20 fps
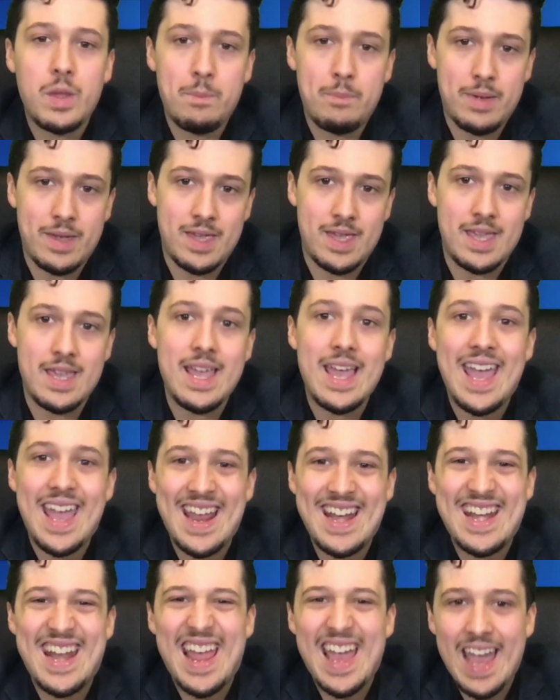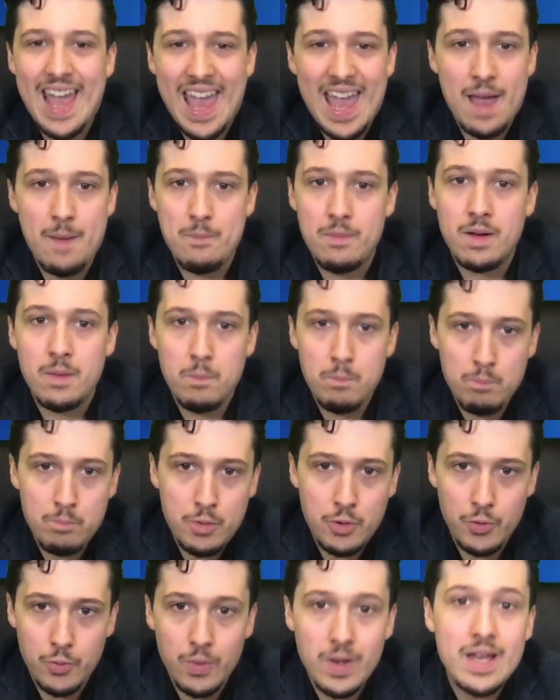be an M,
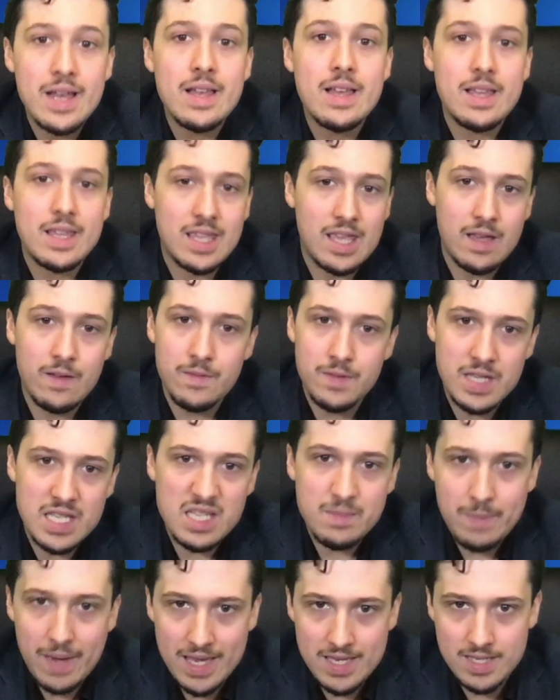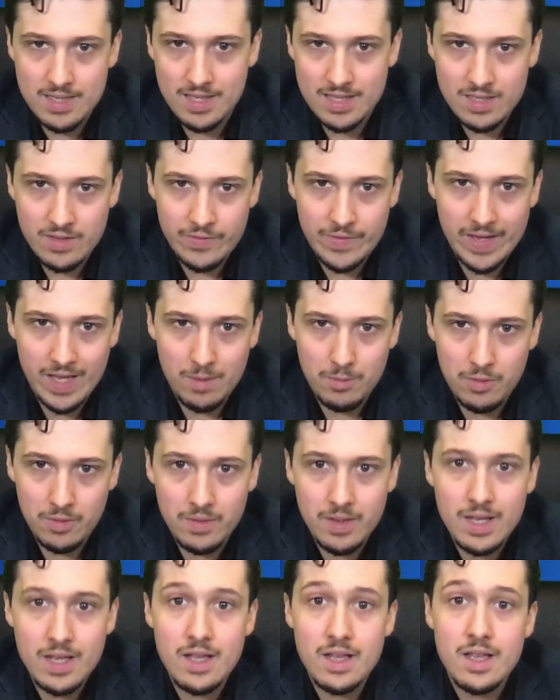mu, given the spacing that's available.
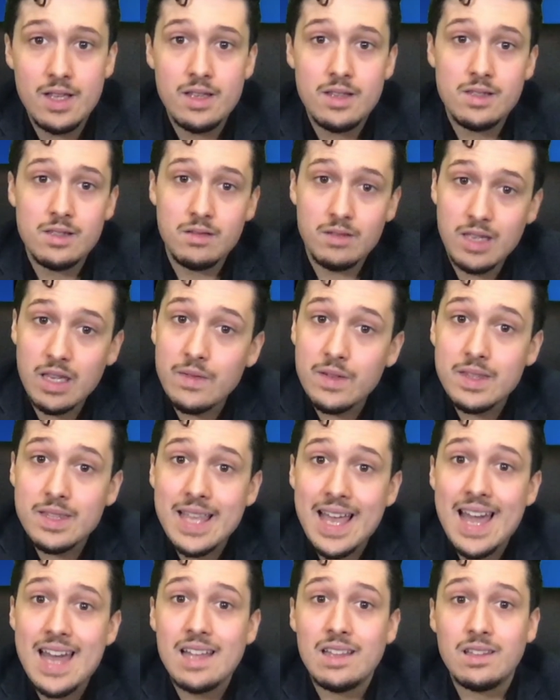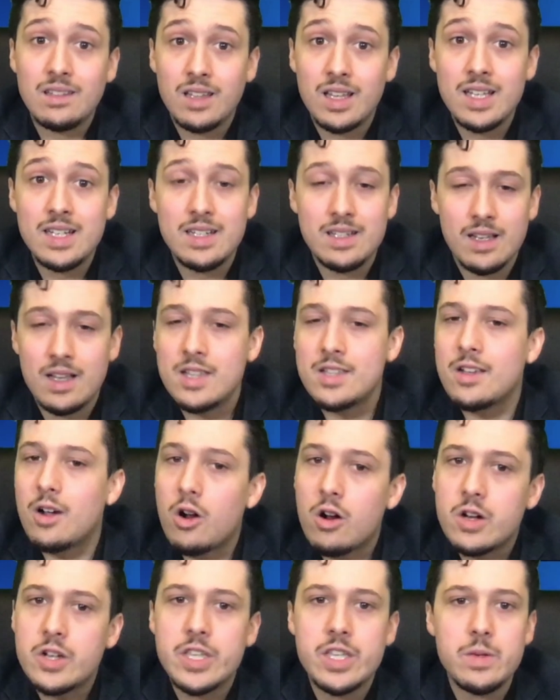So given that, Lunt does
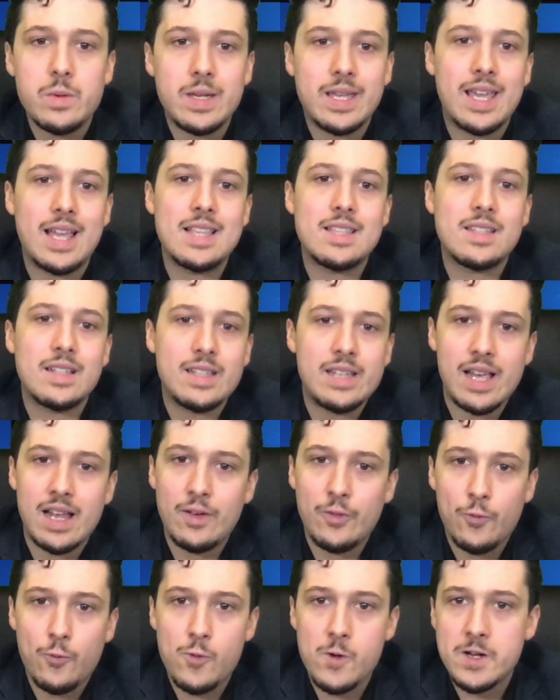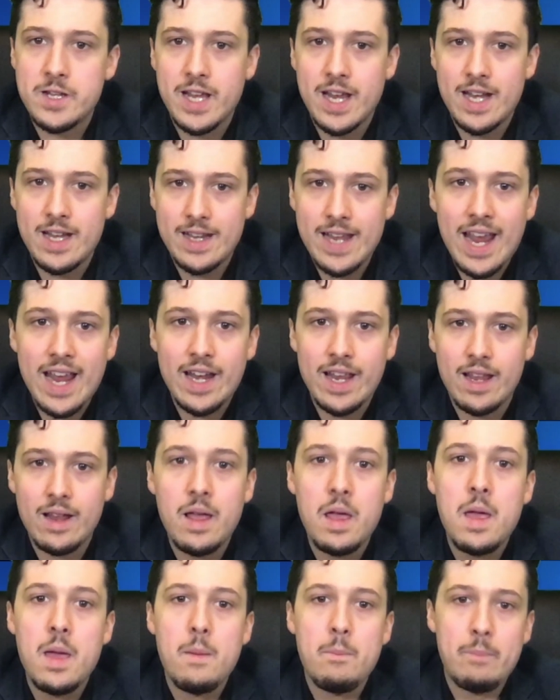argue against a 1014 dating
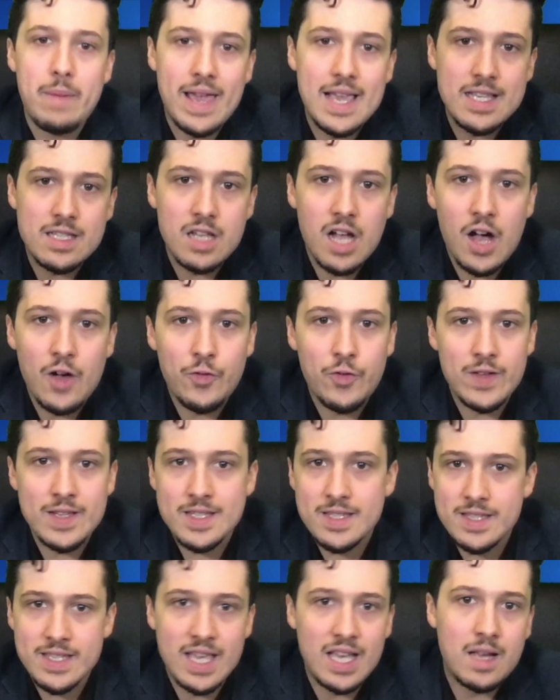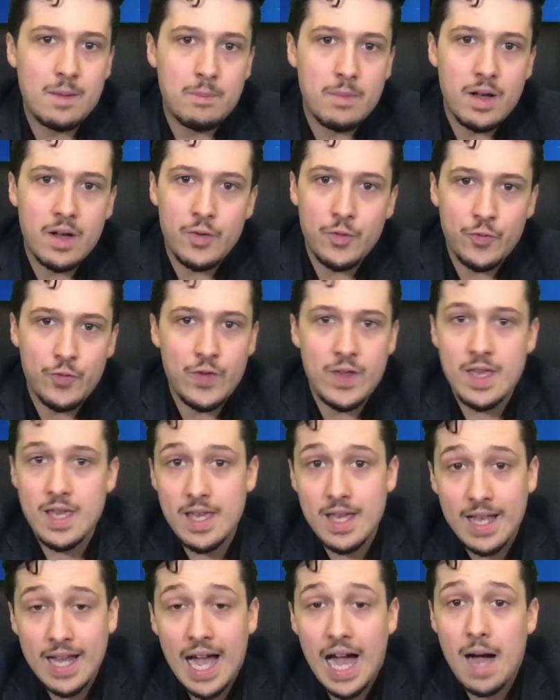based off a sigma,
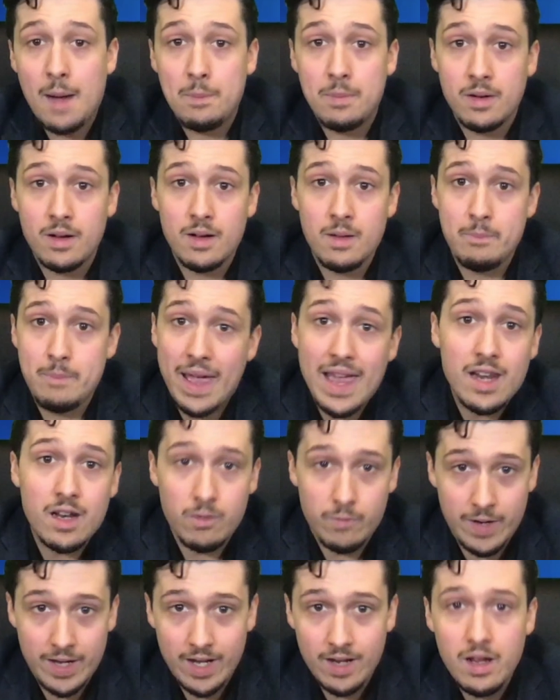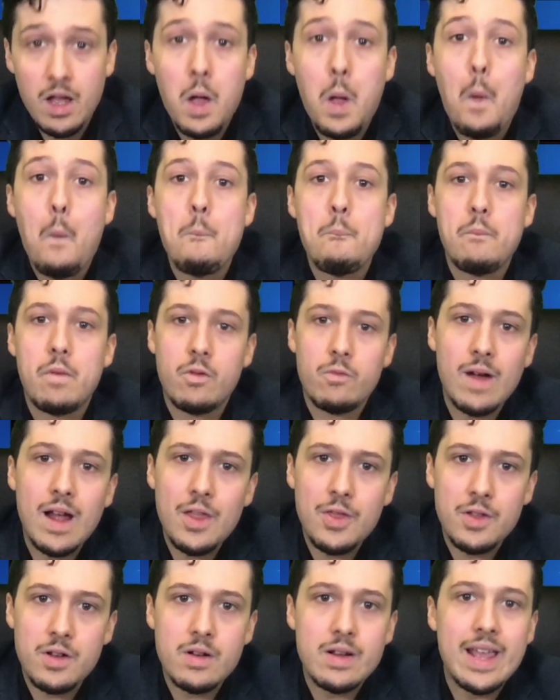phi, kappa, beta reading, but
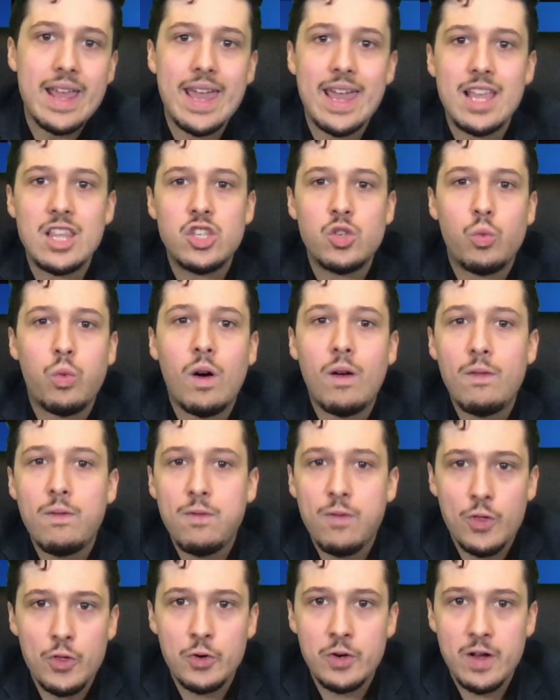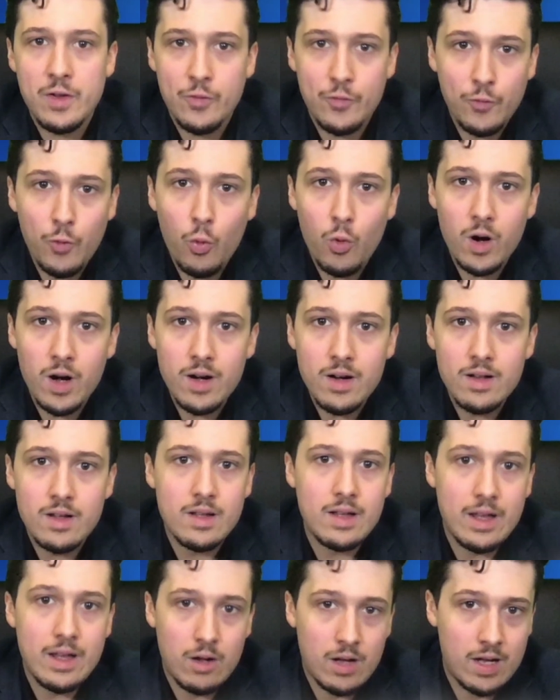rather a 1234
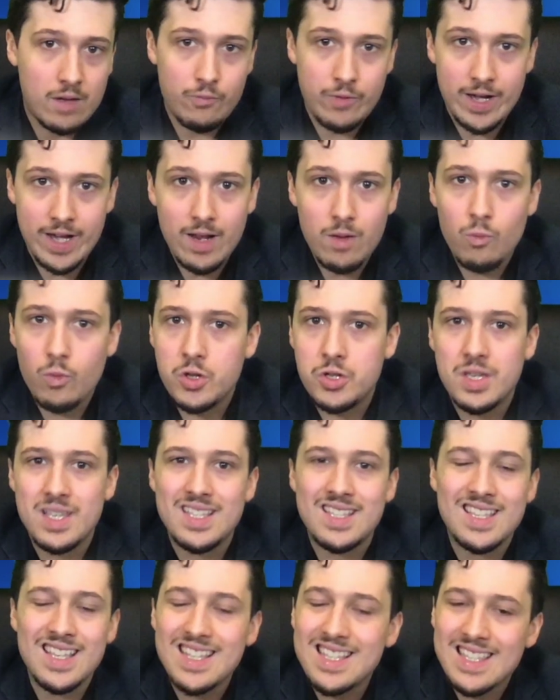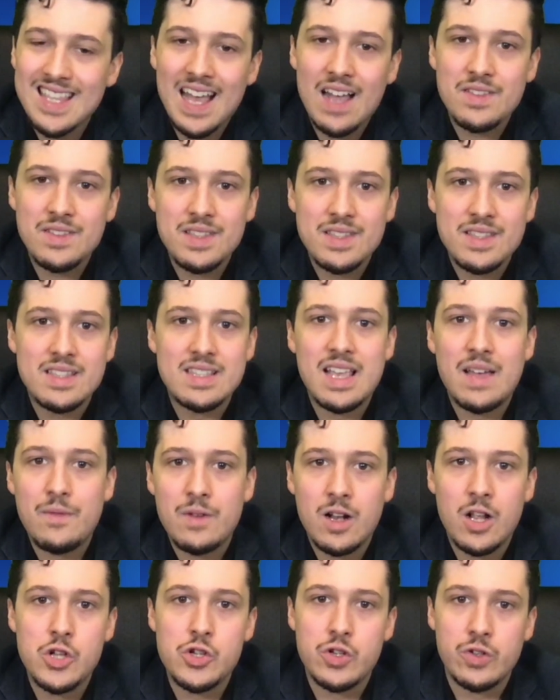reading, which is
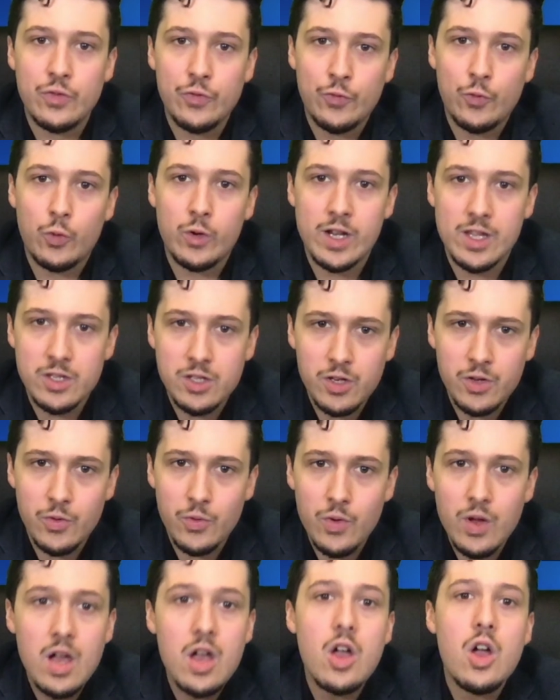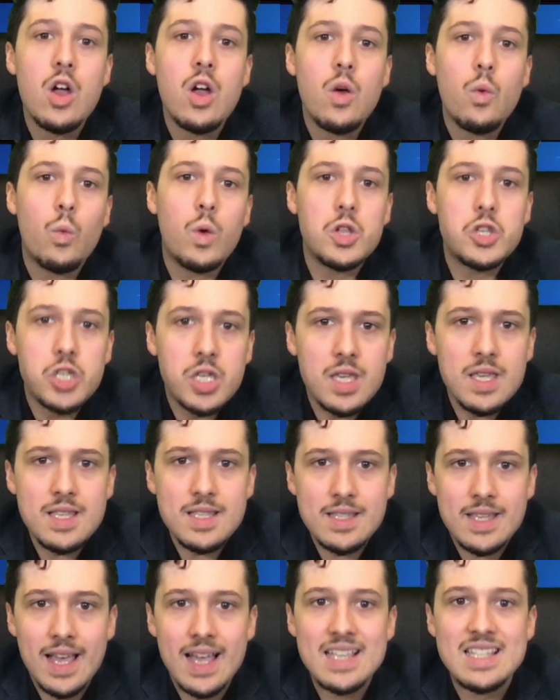6742, which he
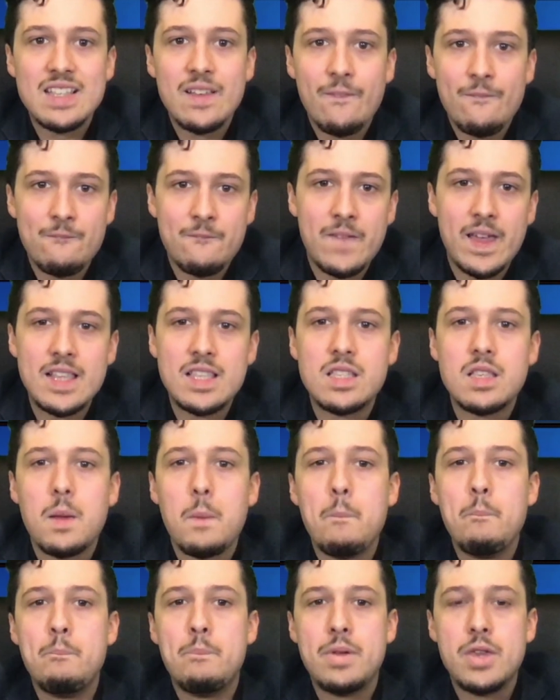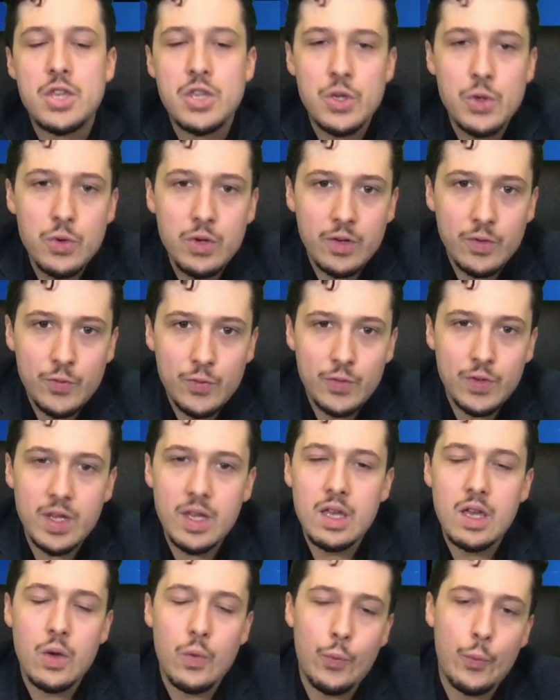says fits
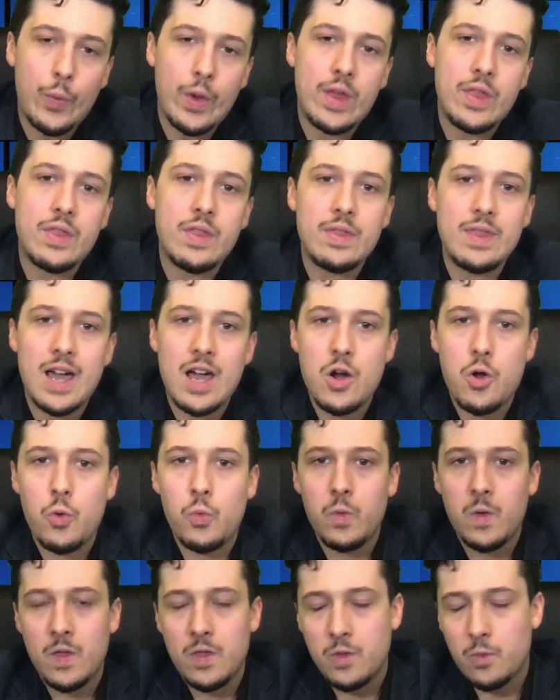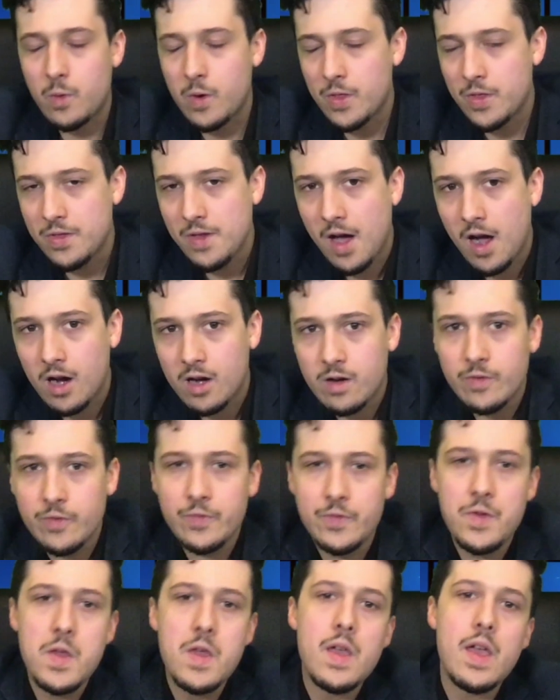beautifully with not only the
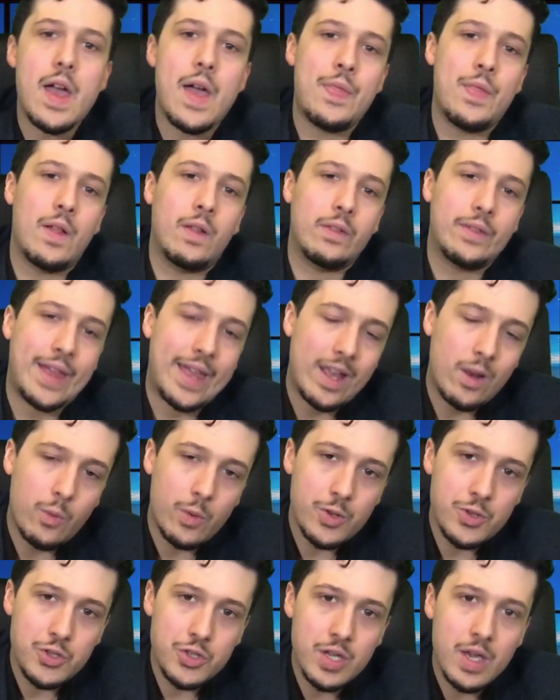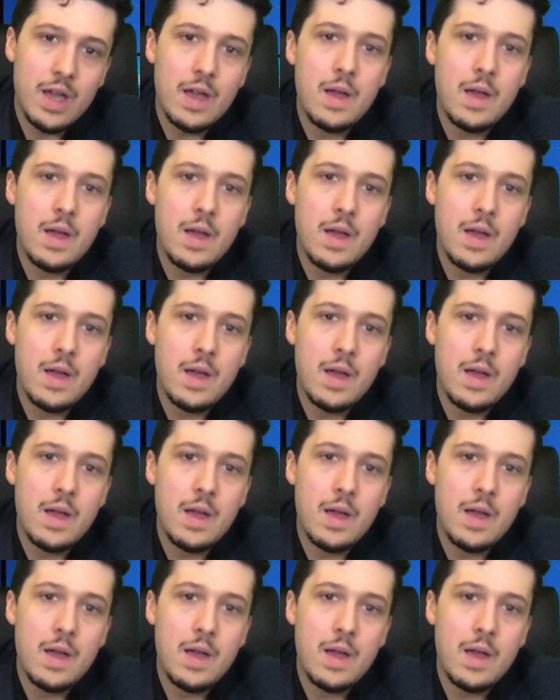orthography and the language,